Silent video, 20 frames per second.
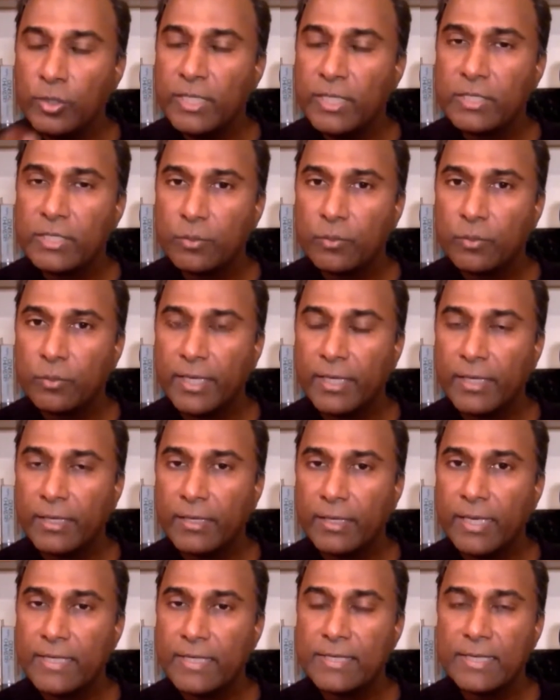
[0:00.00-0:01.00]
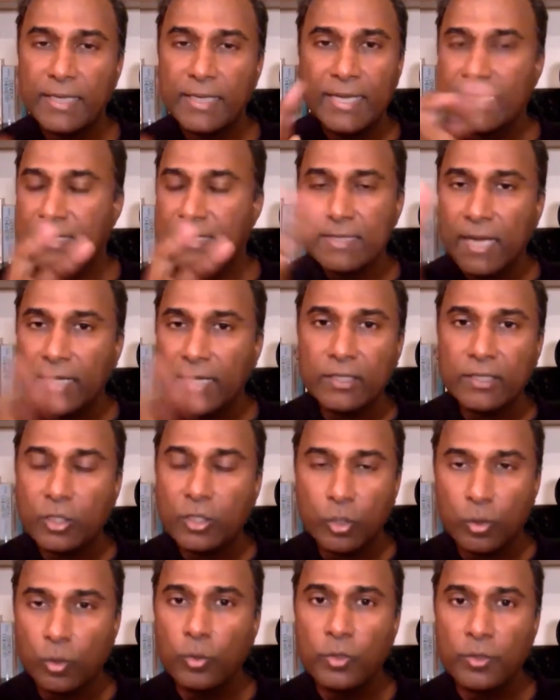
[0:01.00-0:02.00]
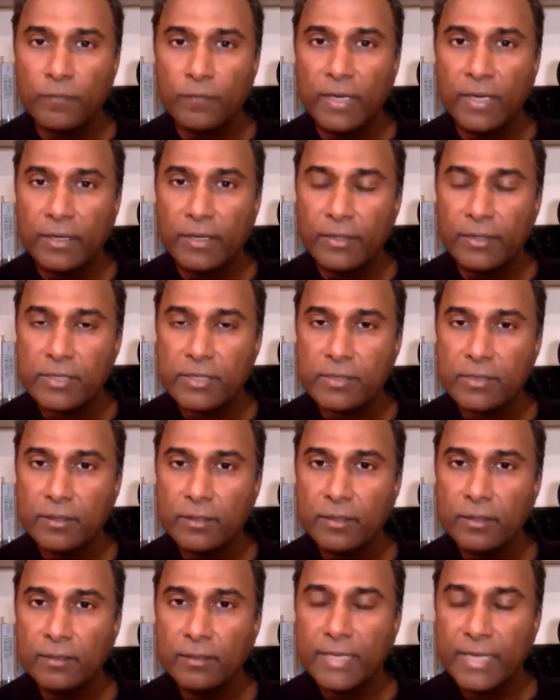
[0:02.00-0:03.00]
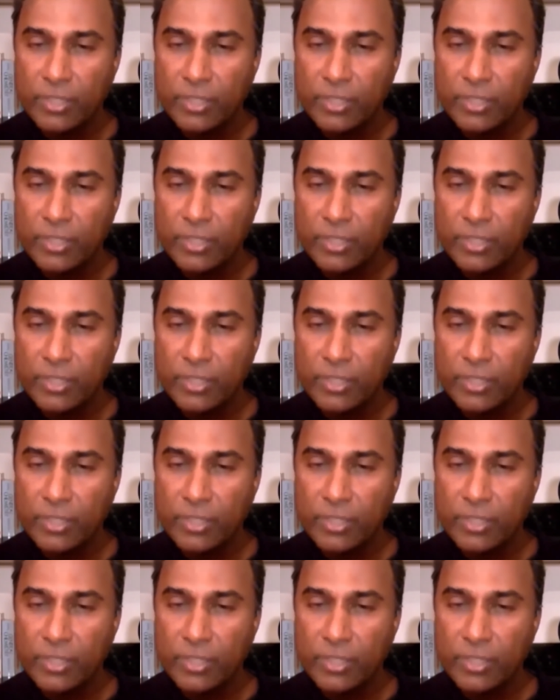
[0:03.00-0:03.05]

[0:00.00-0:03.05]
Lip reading: You need to recognize it's not the coronavirus.